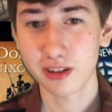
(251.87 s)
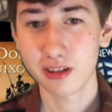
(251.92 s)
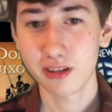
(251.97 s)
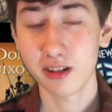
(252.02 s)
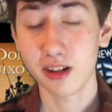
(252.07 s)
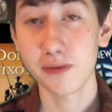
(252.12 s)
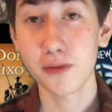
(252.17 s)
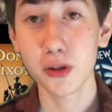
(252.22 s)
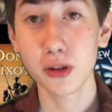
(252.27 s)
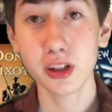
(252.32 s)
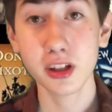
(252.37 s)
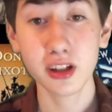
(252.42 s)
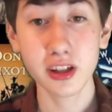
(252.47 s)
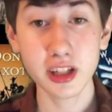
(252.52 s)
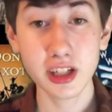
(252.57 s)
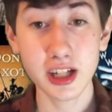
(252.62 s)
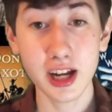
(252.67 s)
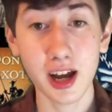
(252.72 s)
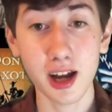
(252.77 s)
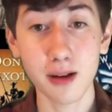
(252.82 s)
If you click on the
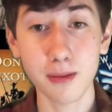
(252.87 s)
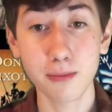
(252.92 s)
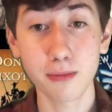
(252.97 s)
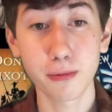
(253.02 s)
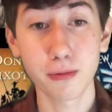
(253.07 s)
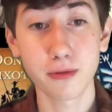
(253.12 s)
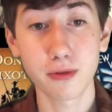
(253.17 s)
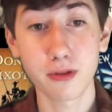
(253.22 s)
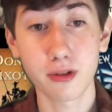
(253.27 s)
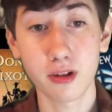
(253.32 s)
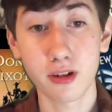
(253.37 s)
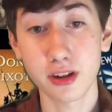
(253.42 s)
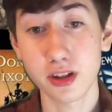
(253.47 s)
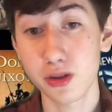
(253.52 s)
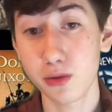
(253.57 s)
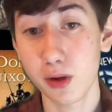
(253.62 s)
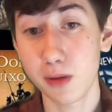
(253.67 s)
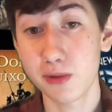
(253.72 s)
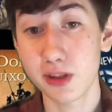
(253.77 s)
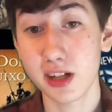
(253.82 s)
tab on this
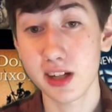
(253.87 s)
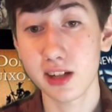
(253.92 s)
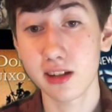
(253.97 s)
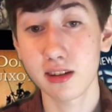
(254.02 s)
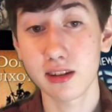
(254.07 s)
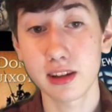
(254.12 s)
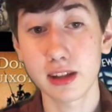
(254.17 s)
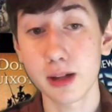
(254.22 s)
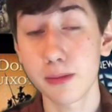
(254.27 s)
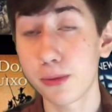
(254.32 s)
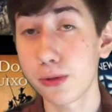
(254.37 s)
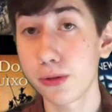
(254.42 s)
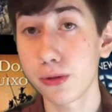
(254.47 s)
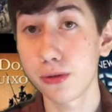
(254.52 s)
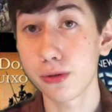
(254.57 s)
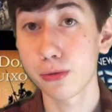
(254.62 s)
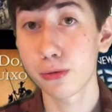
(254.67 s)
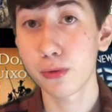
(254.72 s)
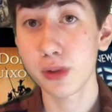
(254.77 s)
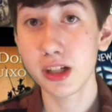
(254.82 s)
website labeled
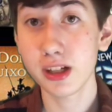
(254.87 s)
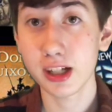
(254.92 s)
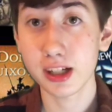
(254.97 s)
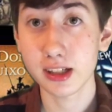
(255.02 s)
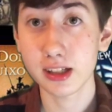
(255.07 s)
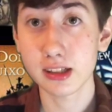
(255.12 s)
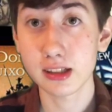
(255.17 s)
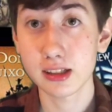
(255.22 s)
Reading,